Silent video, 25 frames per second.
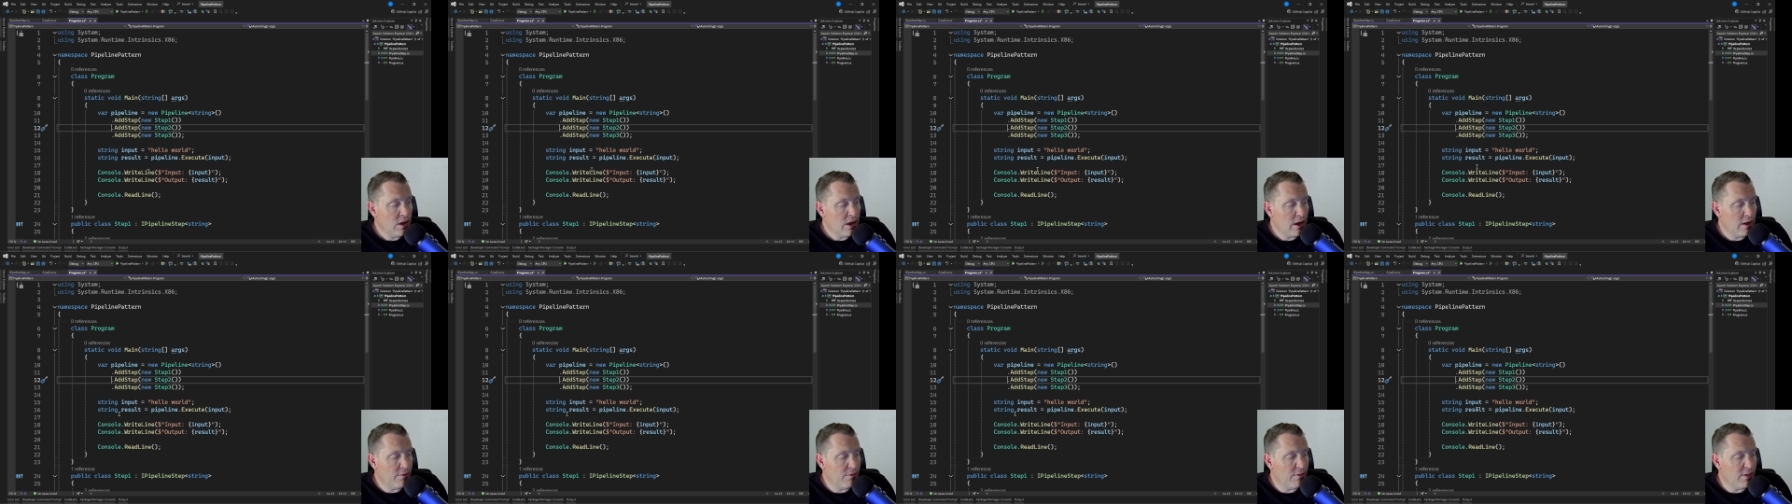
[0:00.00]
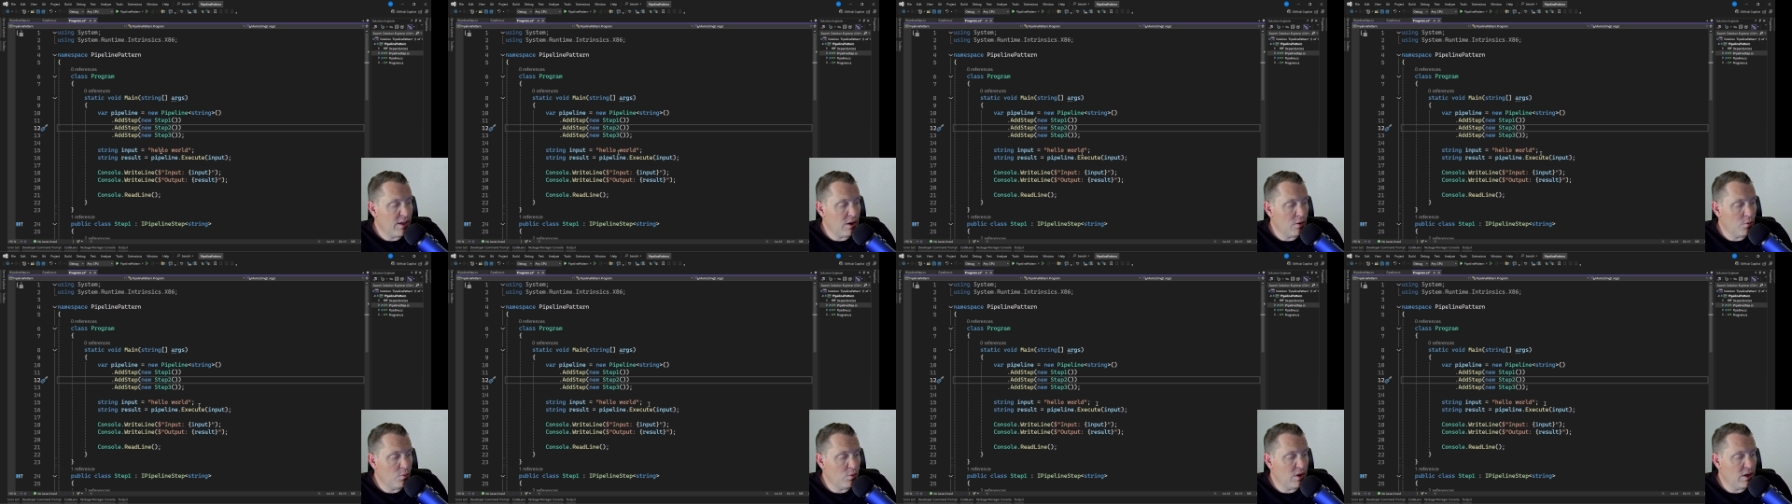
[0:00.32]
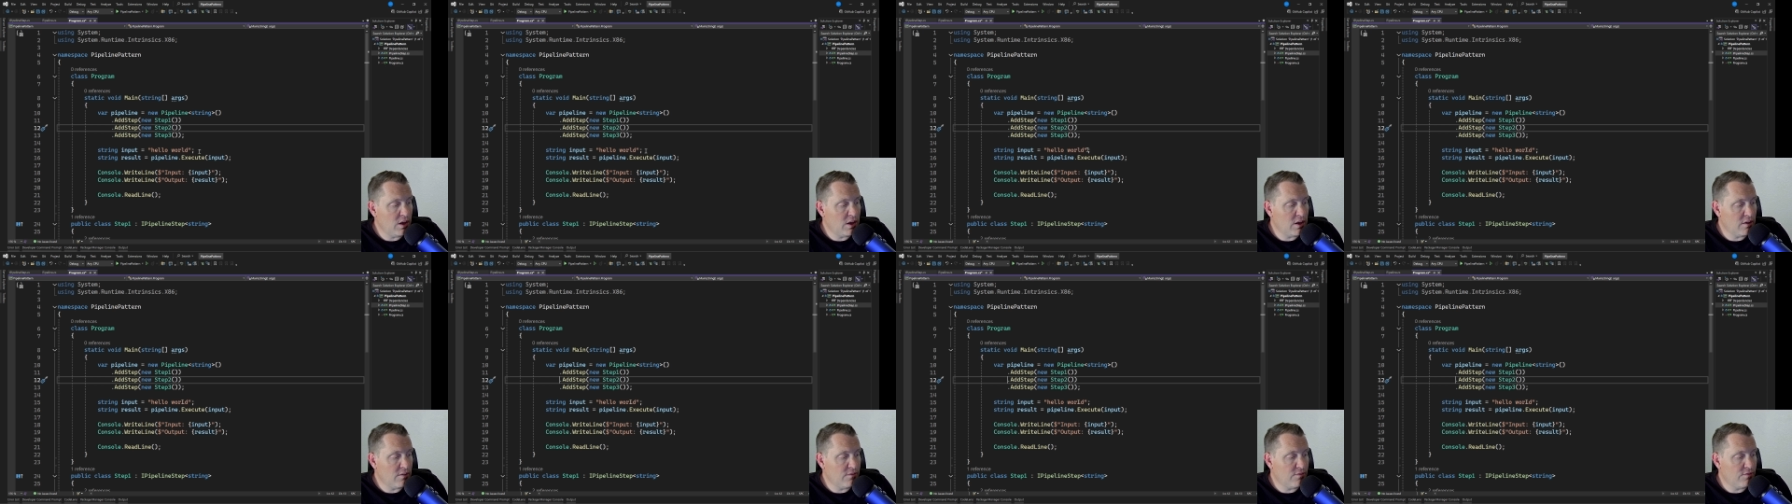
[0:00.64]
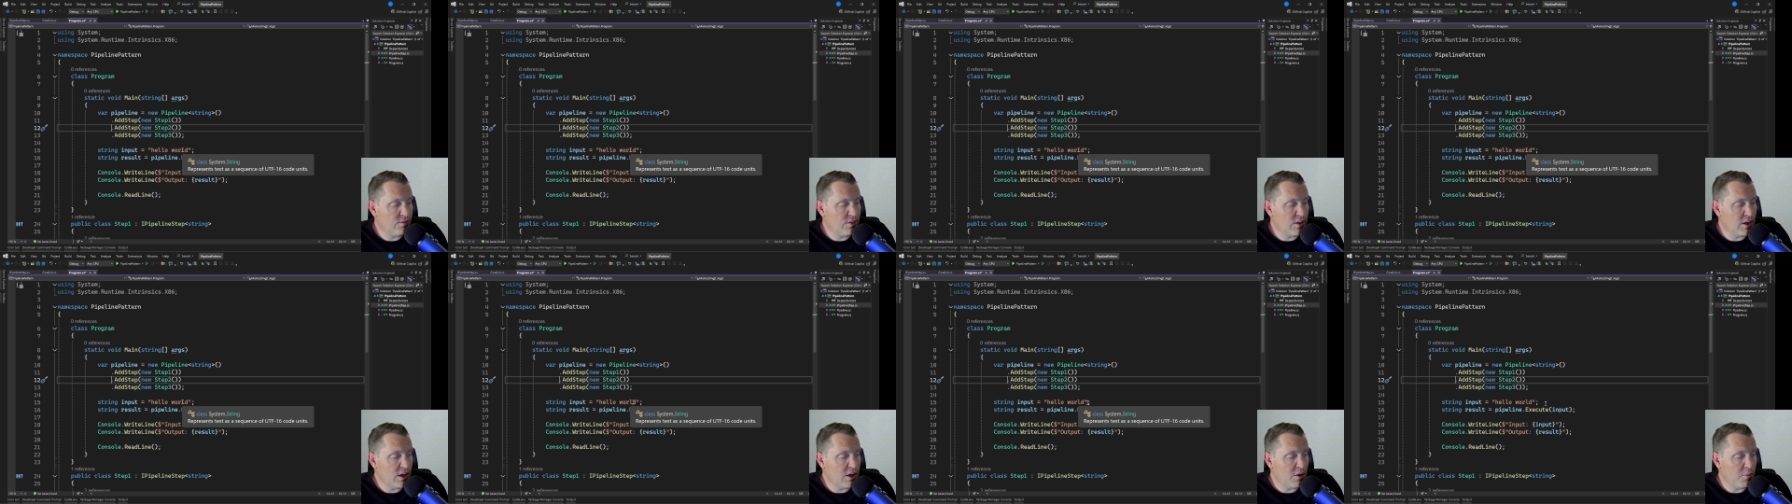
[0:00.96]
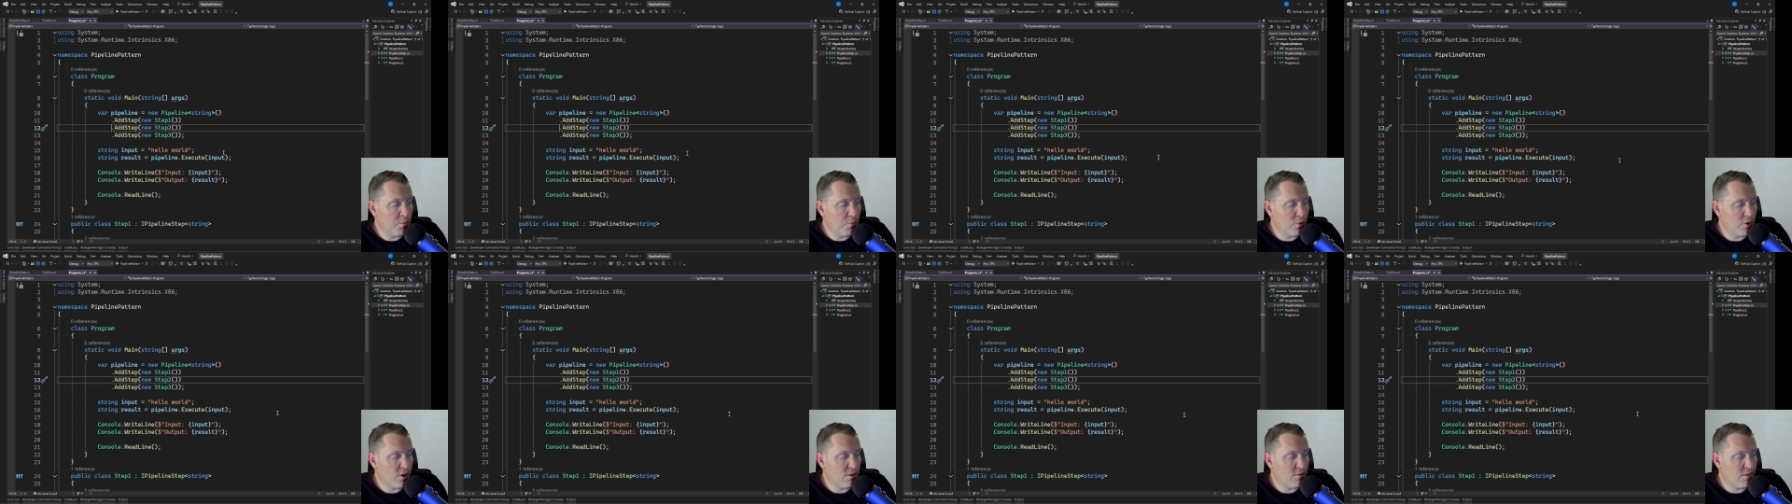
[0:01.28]
Then we give the
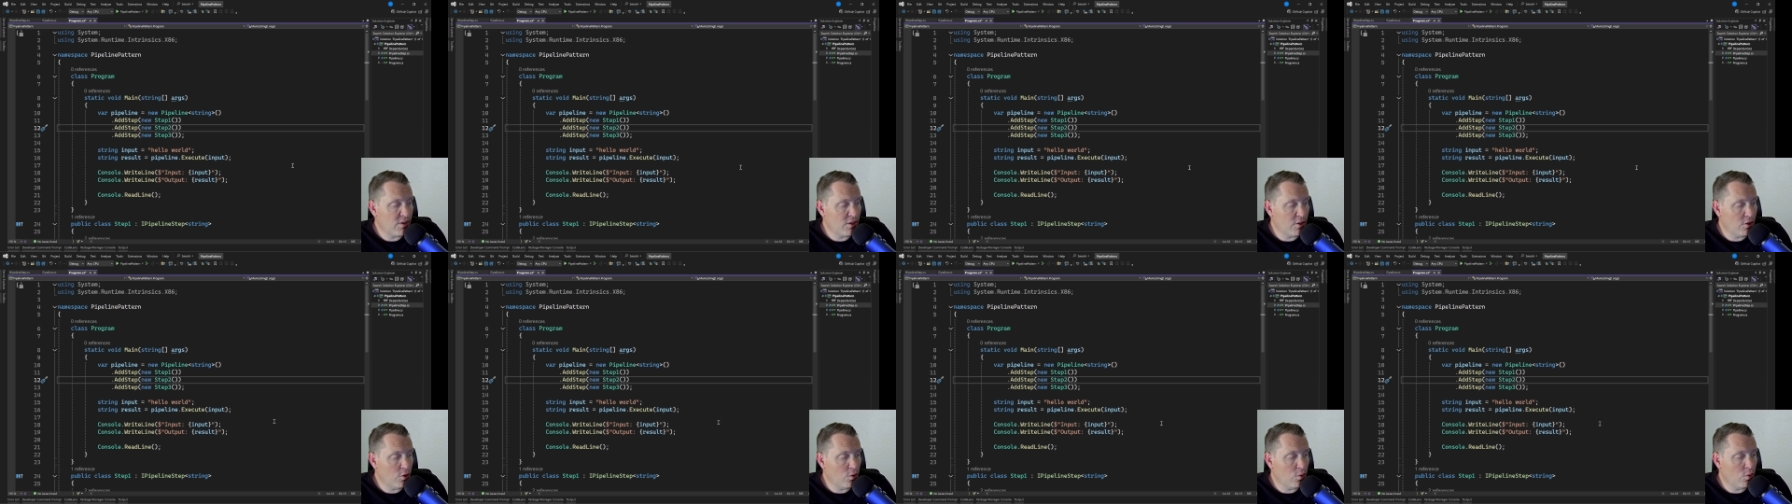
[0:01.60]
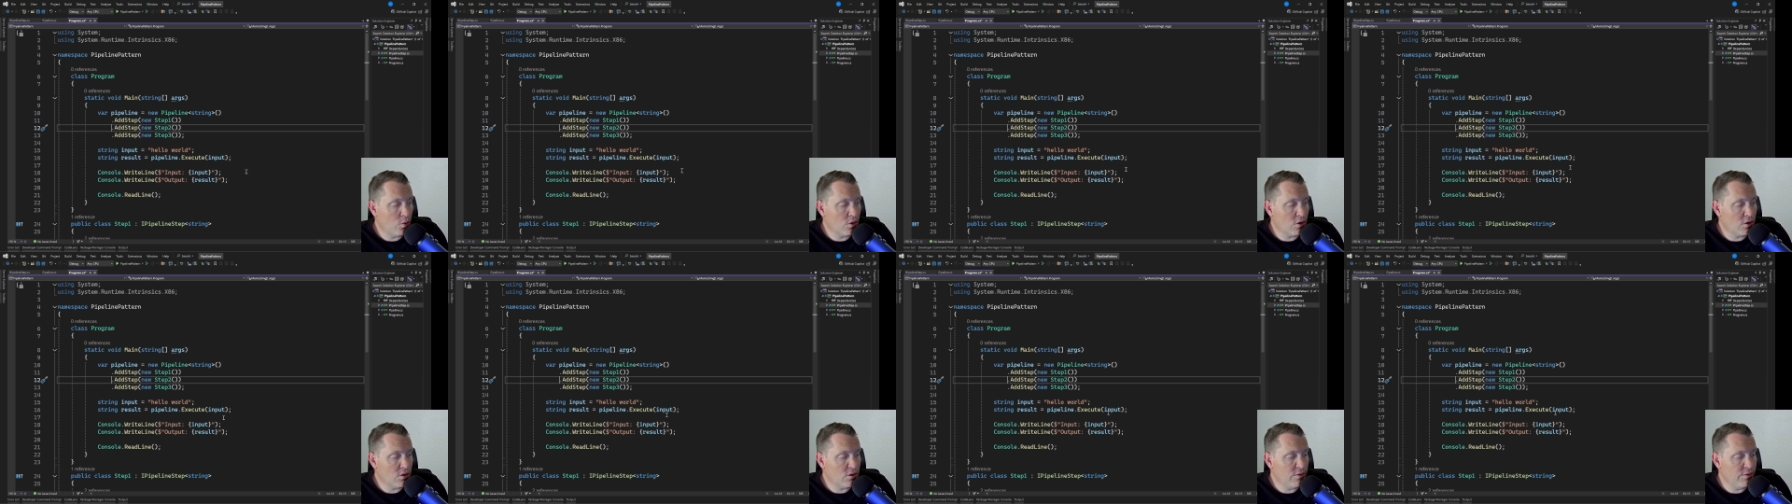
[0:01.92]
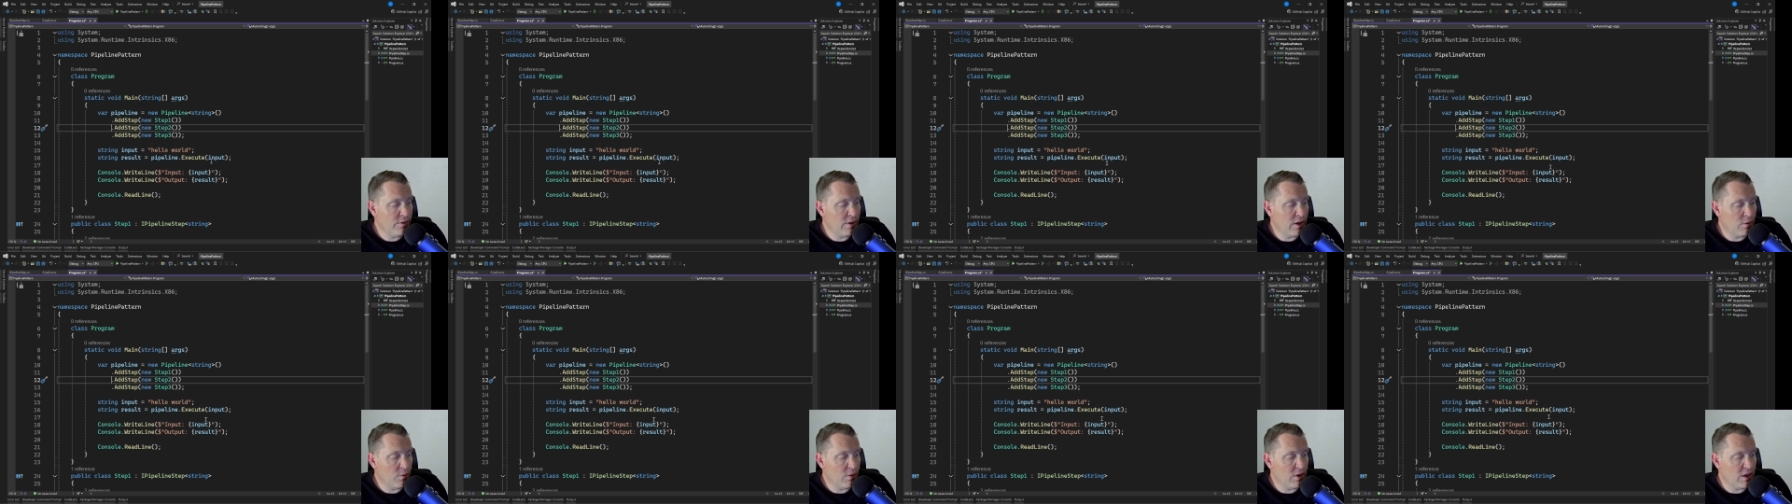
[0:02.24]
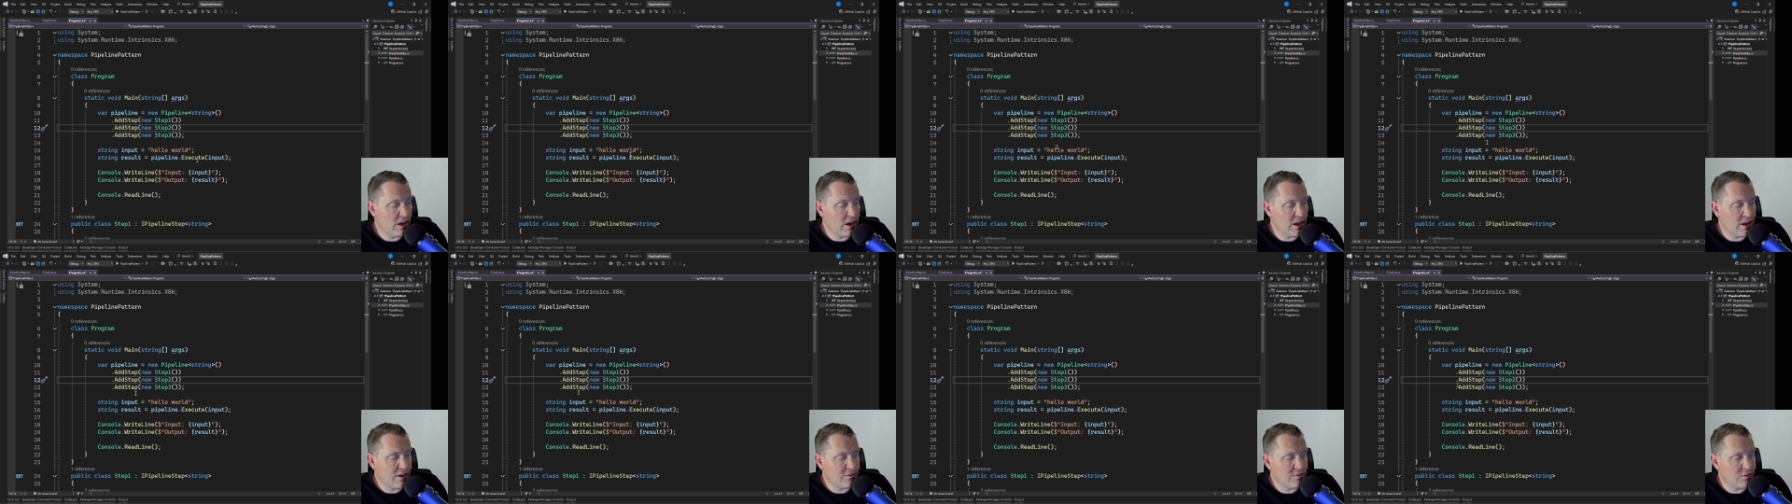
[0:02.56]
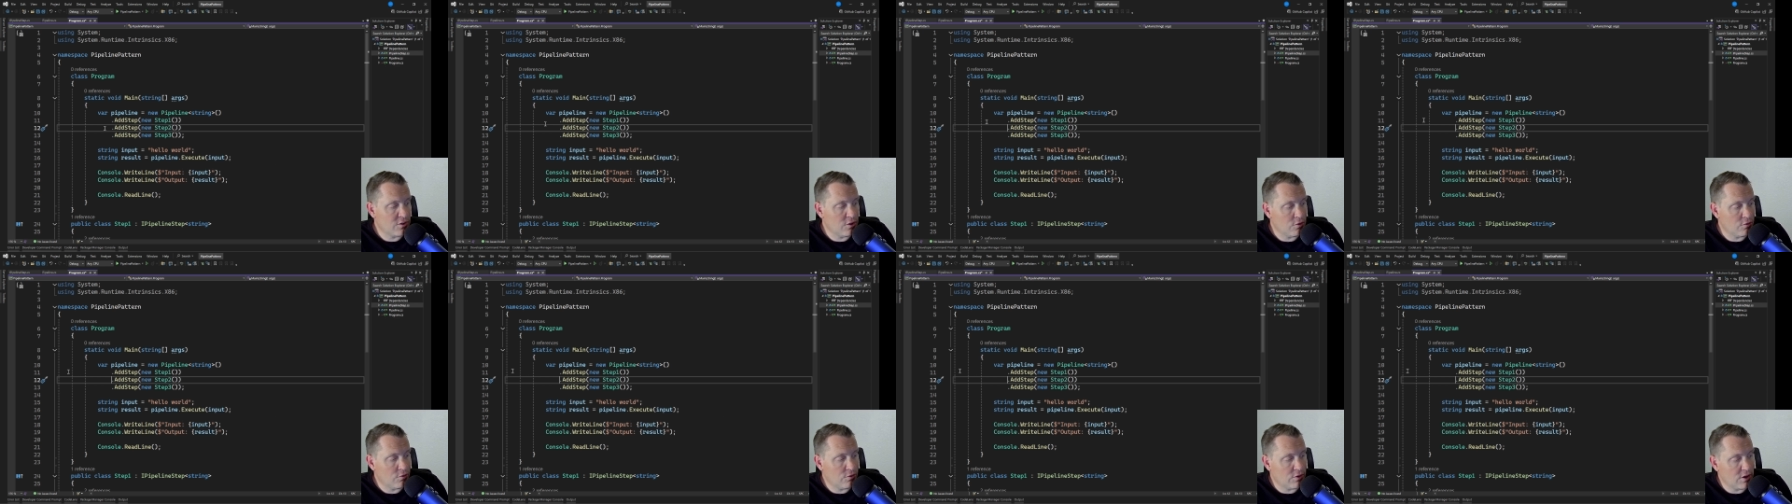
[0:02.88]
input of hello world, and we can
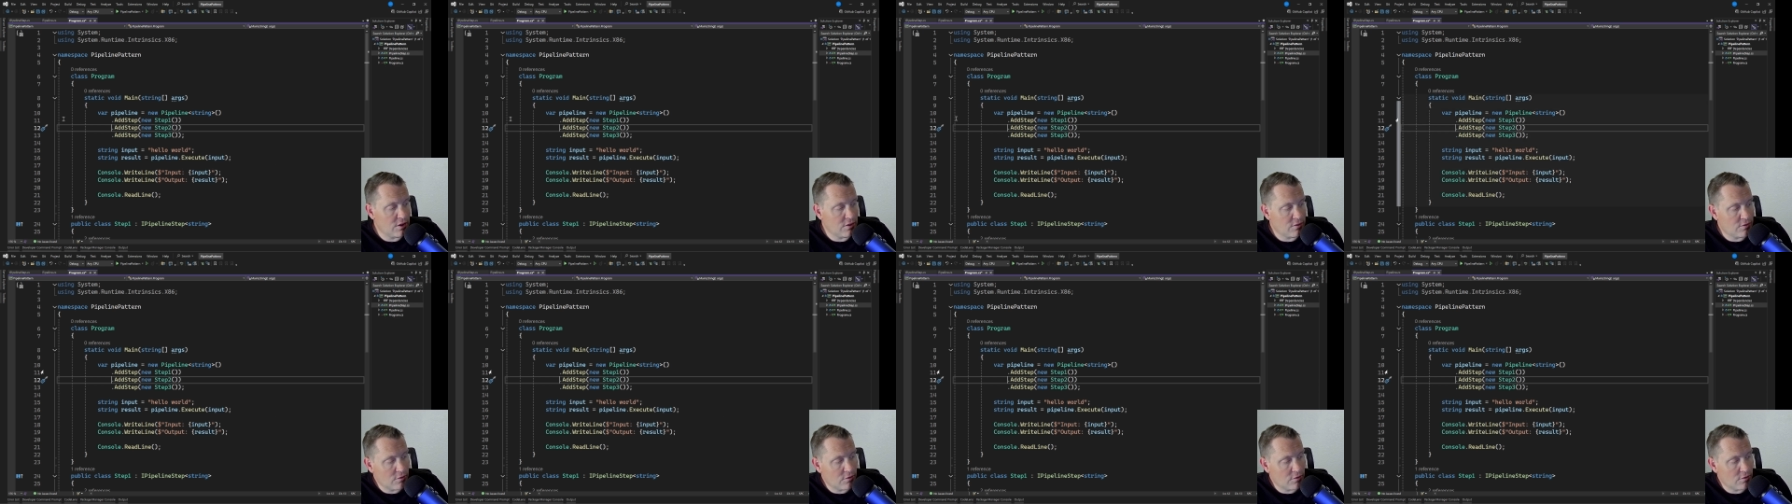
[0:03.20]
execute these.